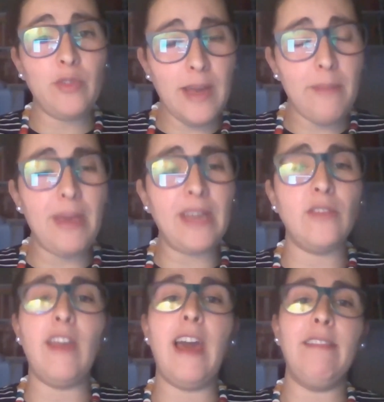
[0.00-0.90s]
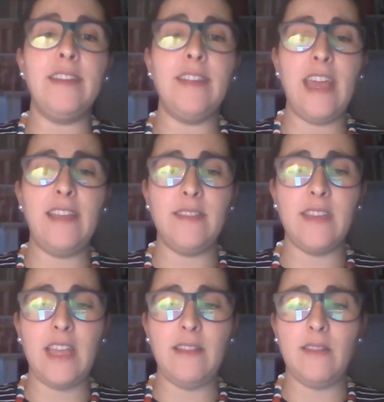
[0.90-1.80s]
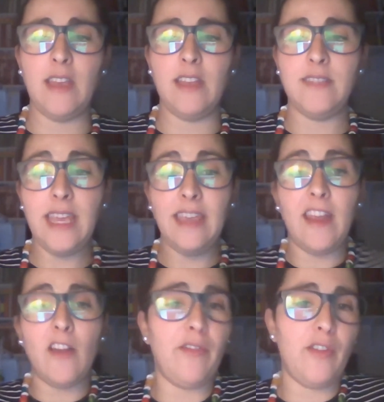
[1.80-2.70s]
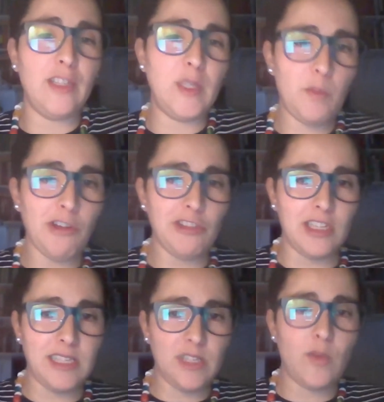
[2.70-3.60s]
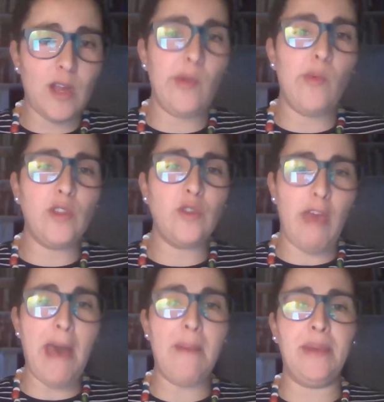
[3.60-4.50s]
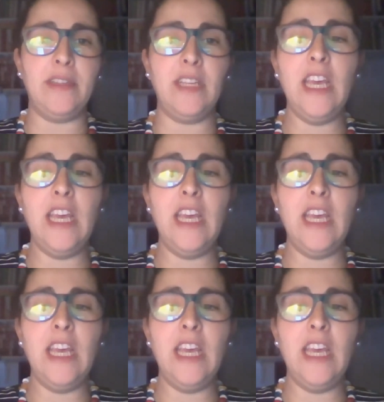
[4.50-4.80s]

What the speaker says: come back to the island and take care of all these projects is what we want to happen.